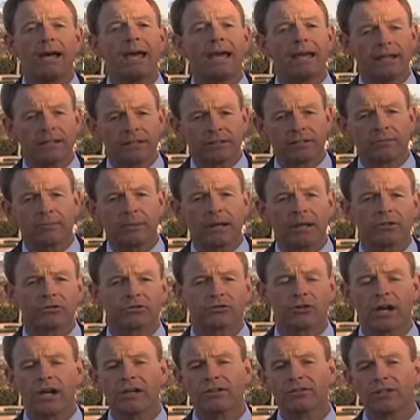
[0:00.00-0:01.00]
and his
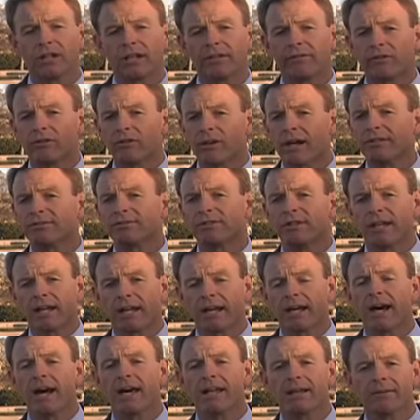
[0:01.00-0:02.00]
administration have addressed the
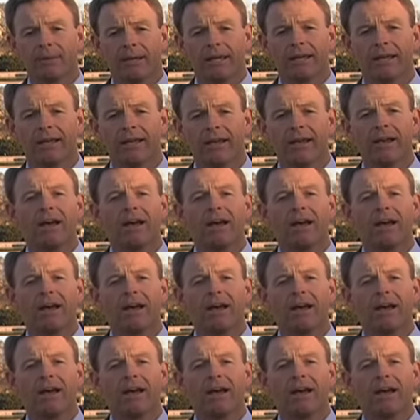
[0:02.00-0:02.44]
economy,